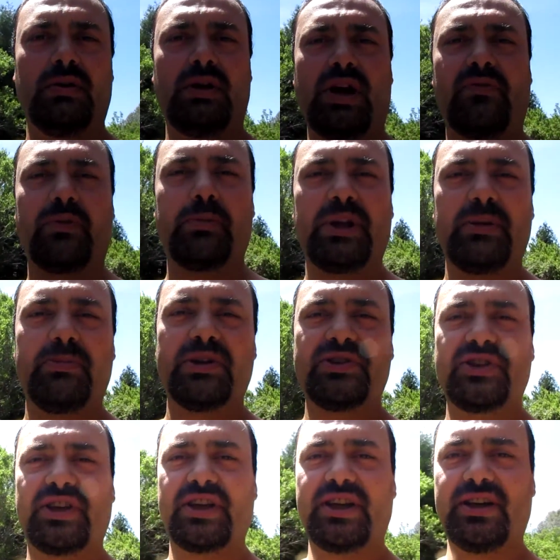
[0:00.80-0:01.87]
Hey everybody,
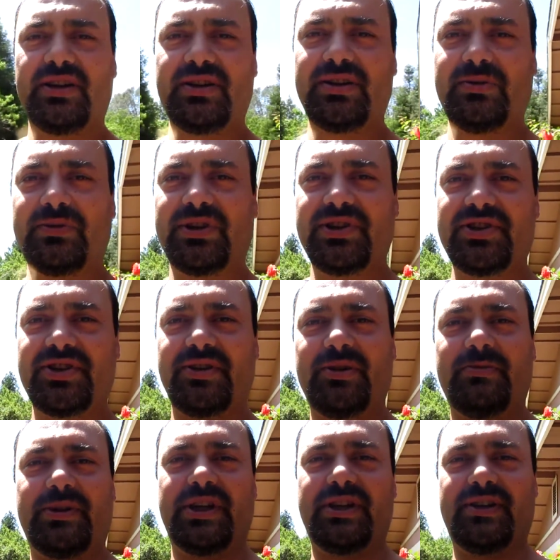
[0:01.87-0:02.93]
Punjetta here. I wanted to show you
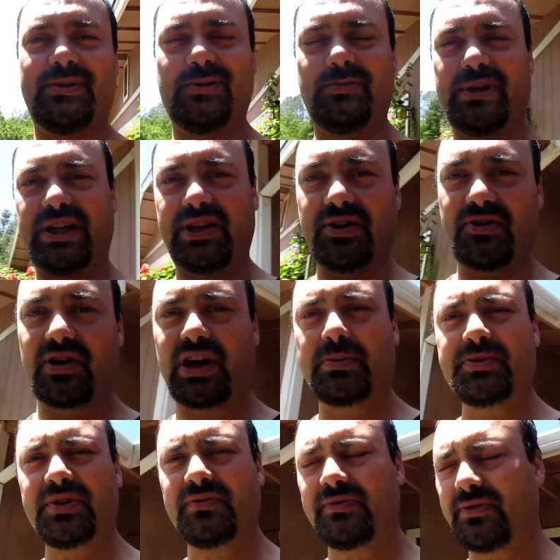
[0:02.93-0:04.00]
my uh, homemade
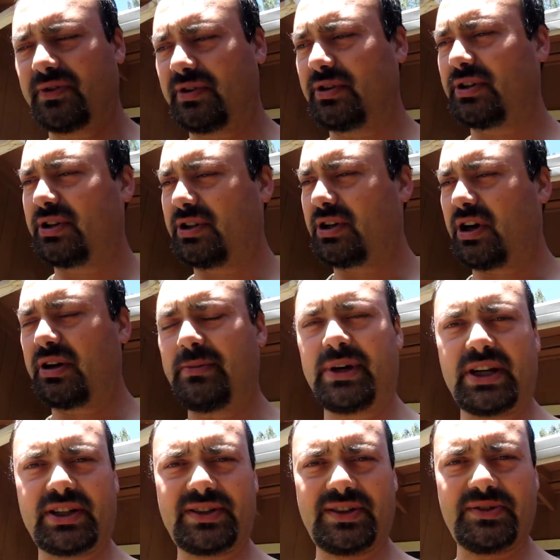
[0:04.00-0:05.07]
contraption for uh,
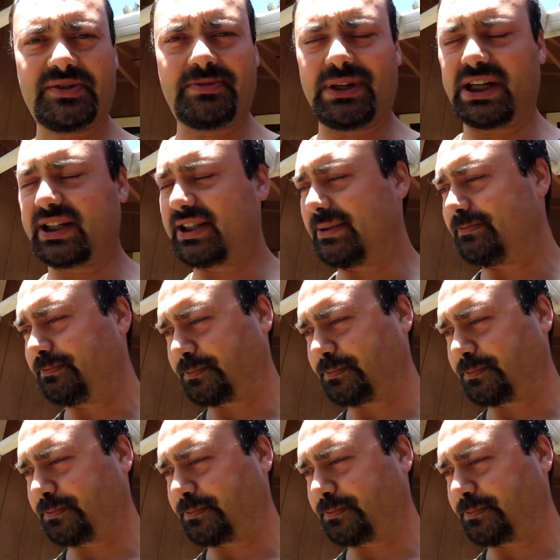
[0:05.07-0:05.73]
automatic sluice box.